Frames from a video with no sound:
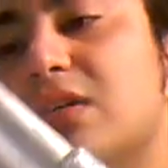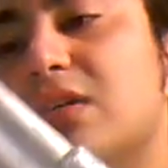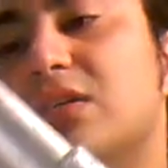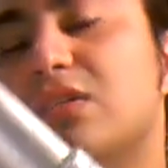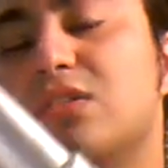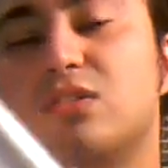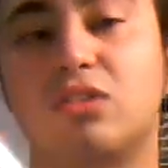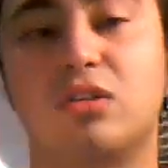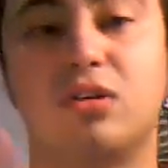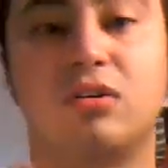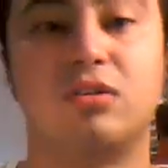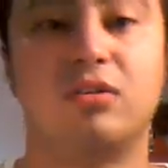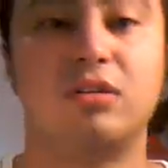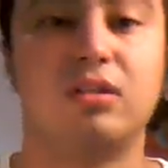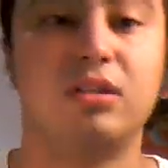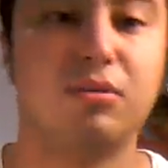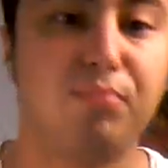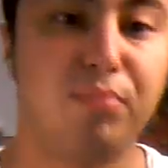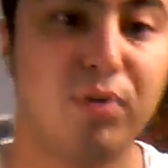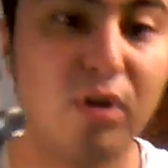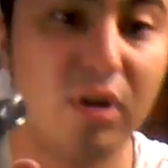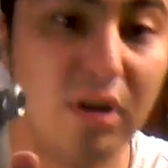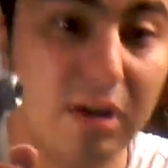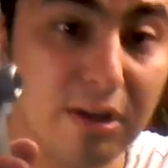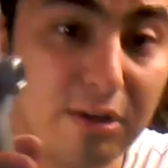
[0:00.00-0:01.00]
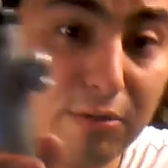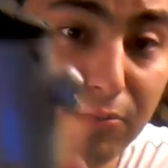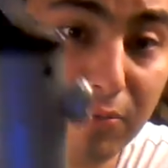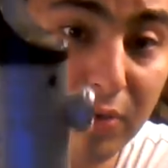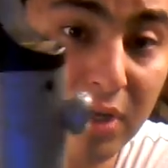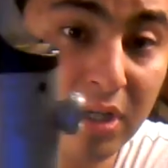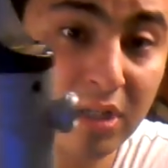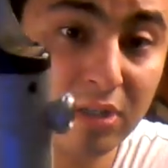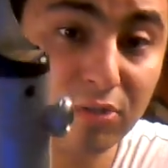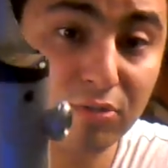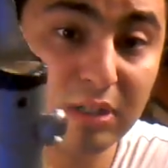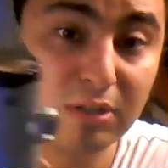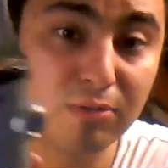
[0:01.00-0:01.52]
So you're probably
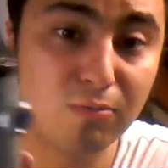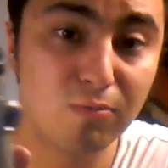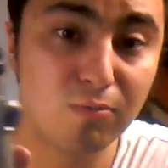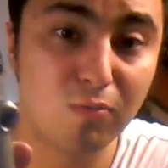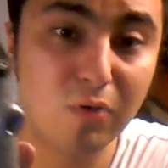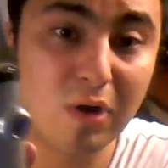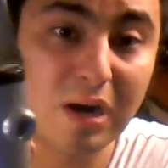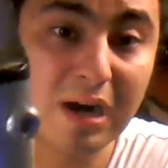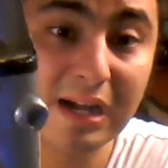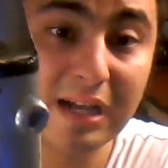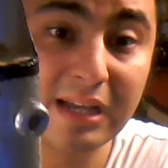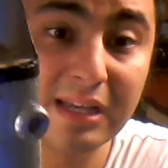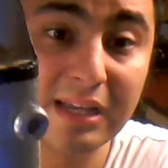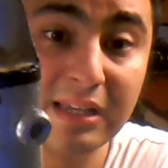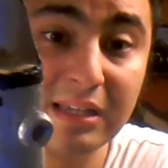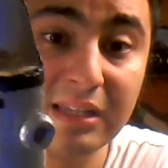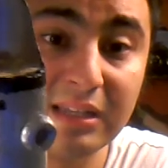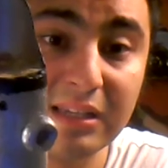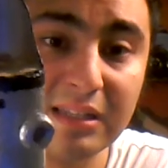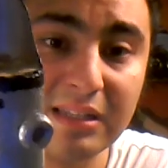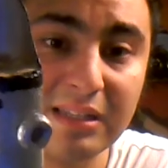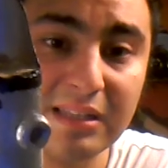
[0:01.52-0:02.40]
wondering why